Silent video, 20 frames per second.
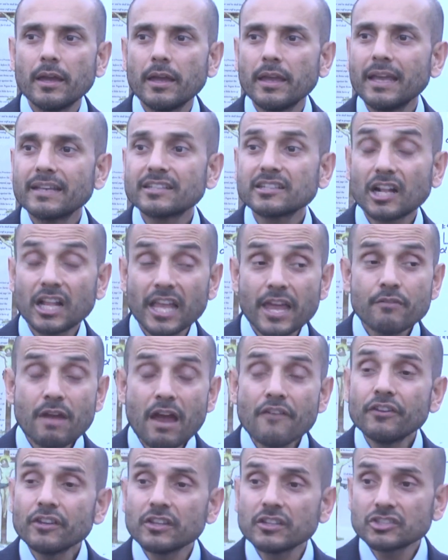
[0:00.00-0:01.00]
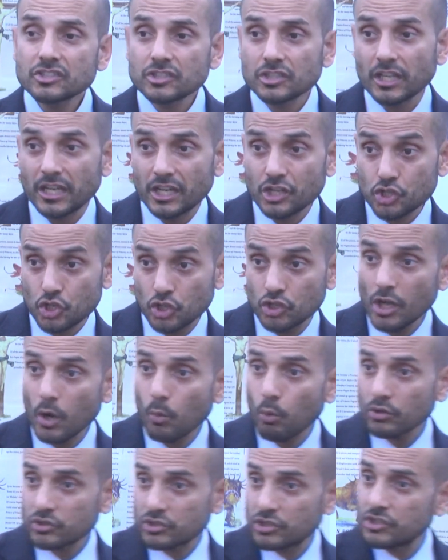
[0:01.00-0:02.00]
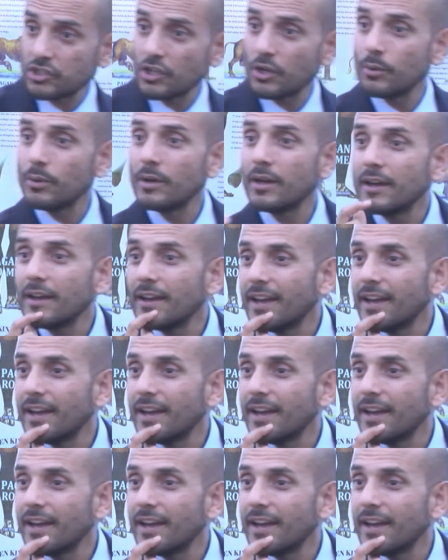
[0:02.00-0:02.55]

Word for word: He has clear evidence that he should know what to do.